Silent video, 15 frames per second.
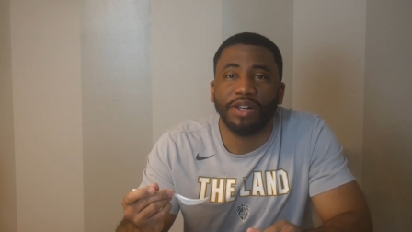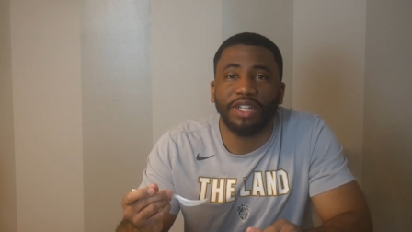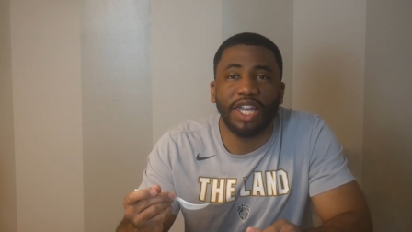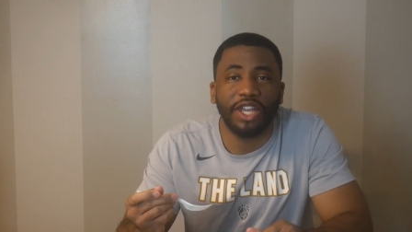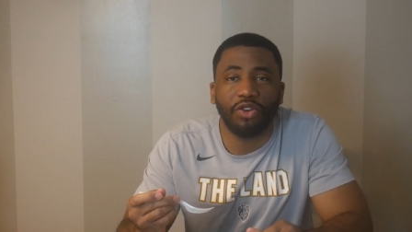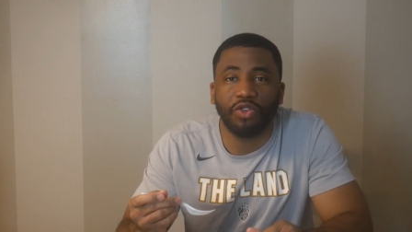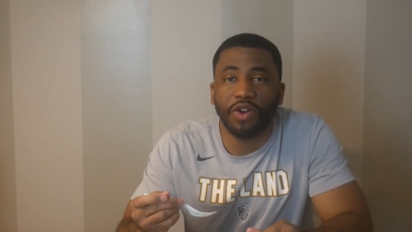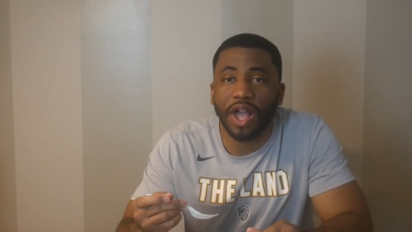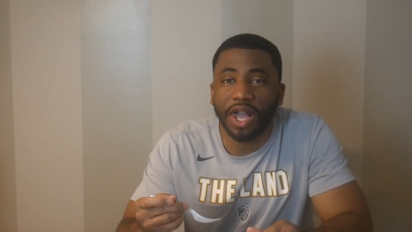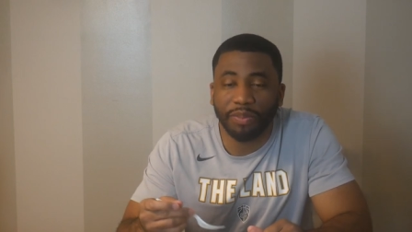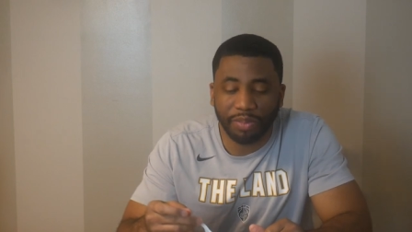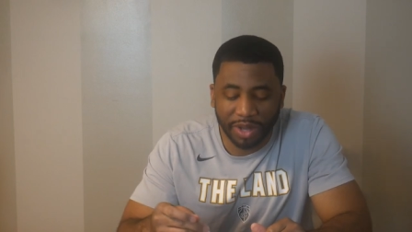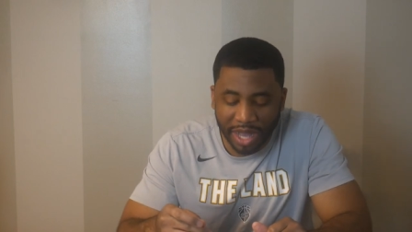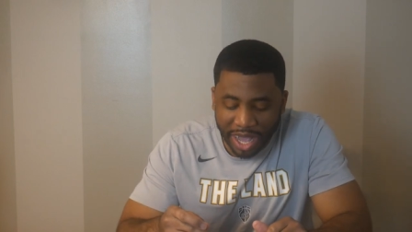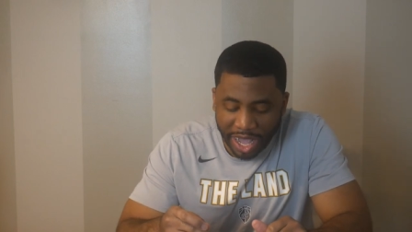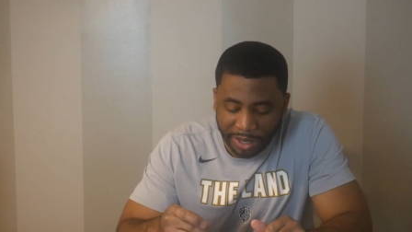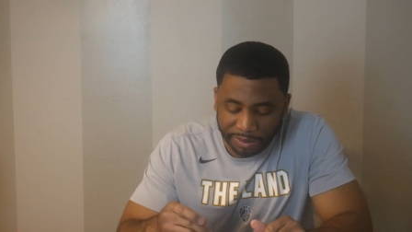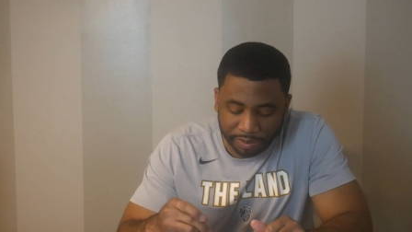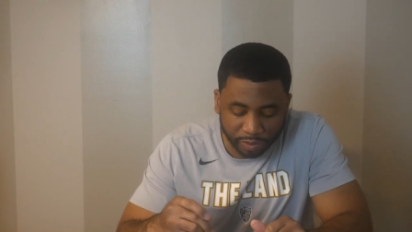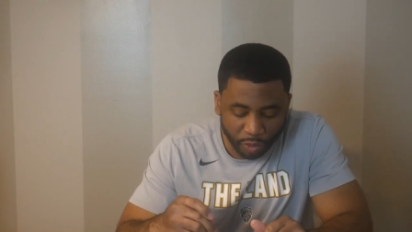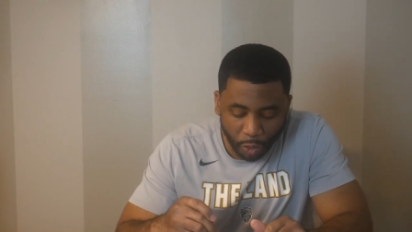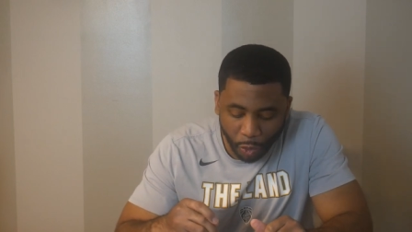That crock
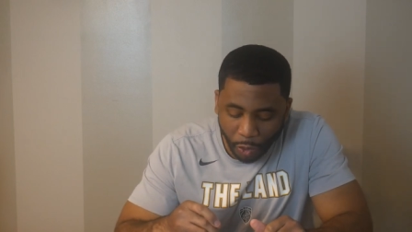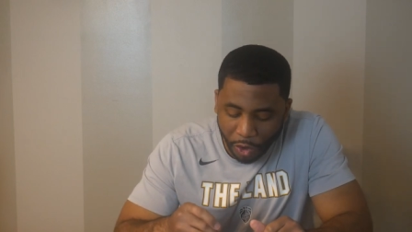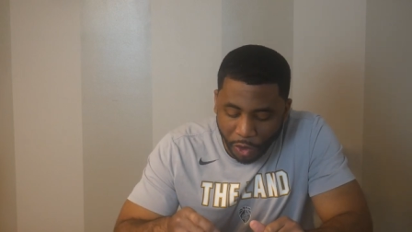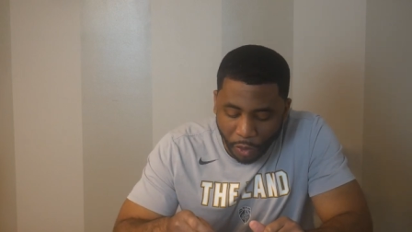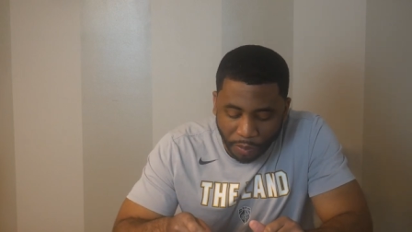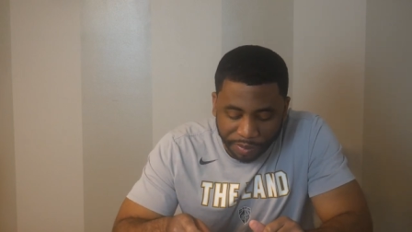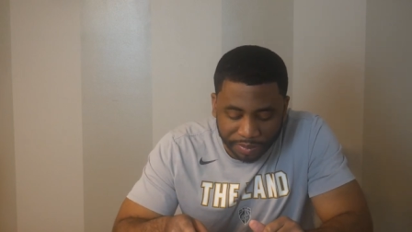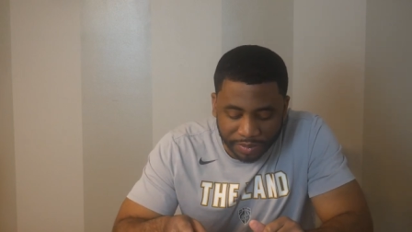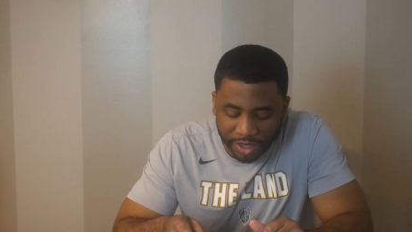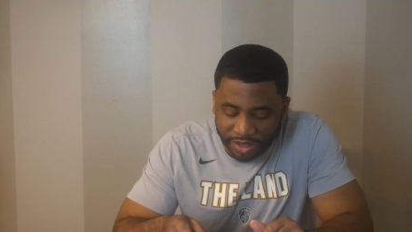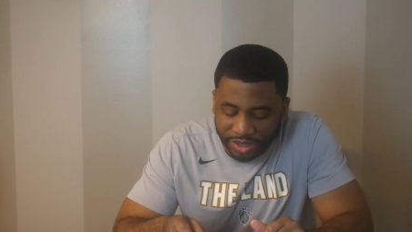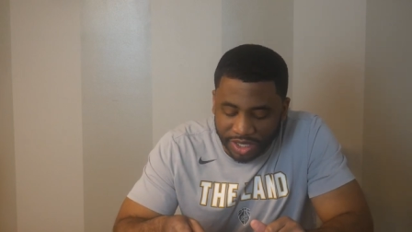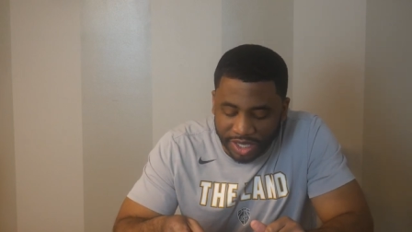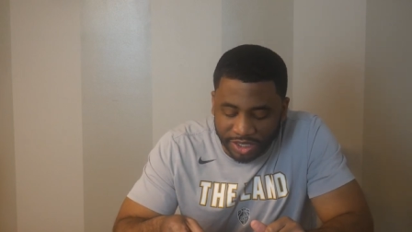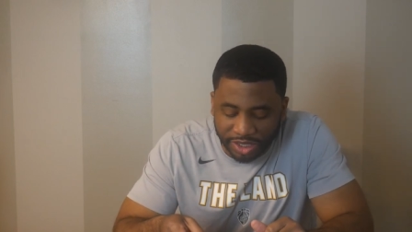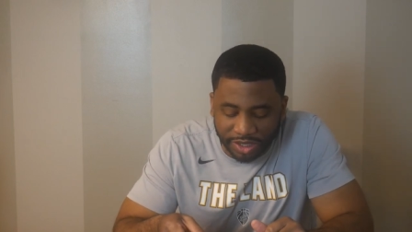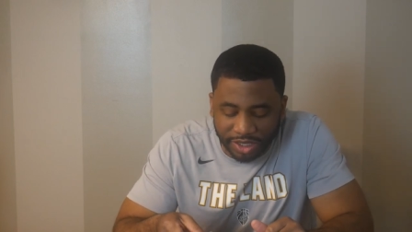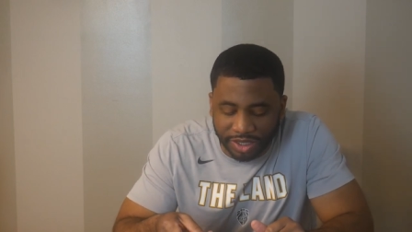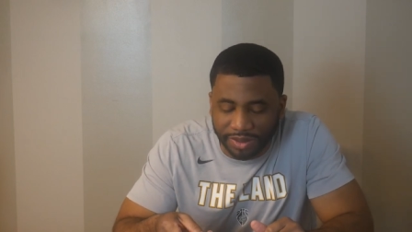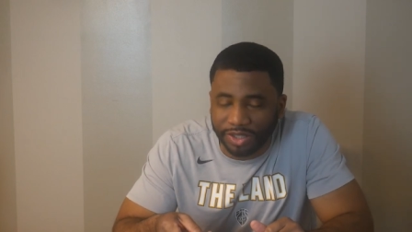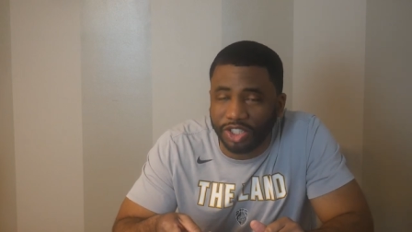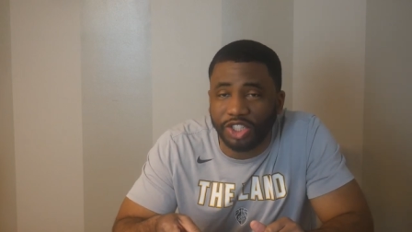pot, woo, makes
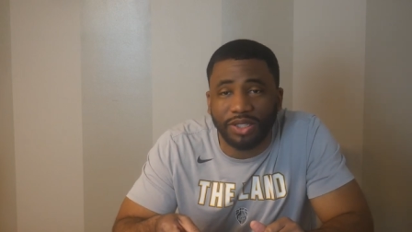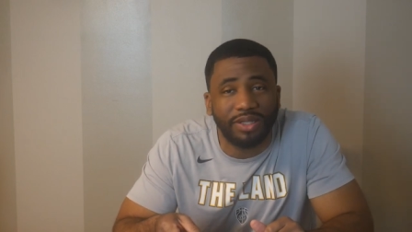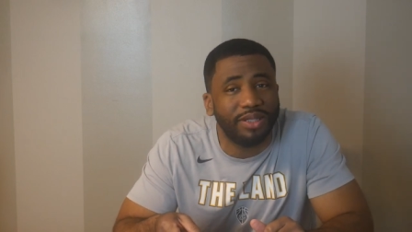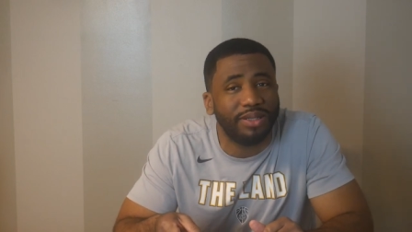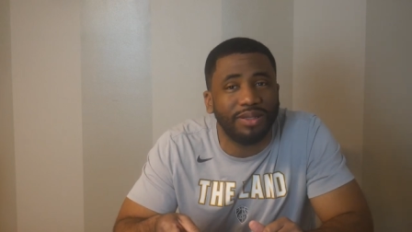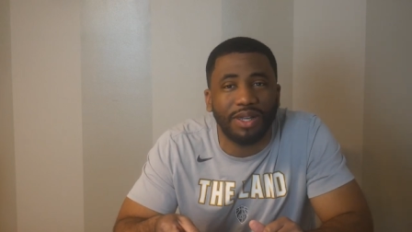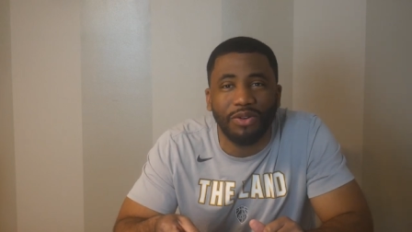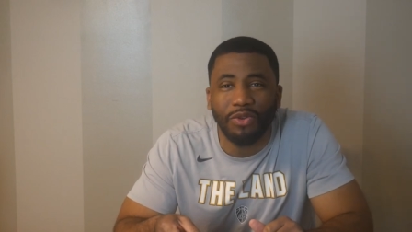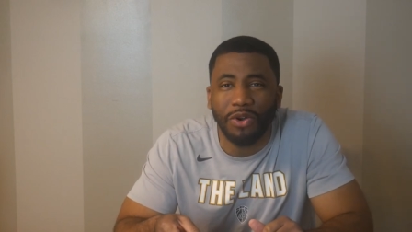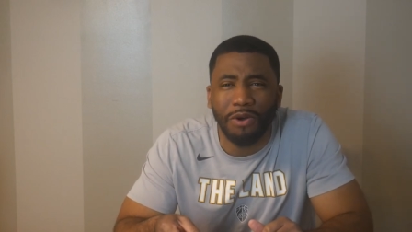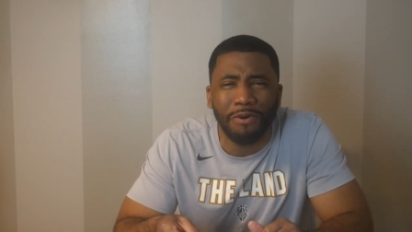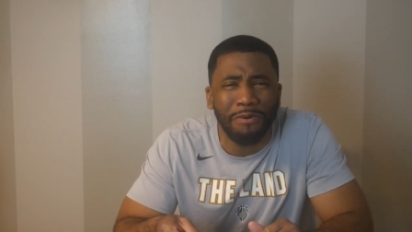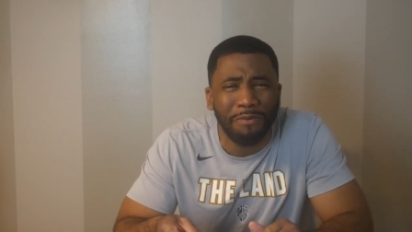that, oh,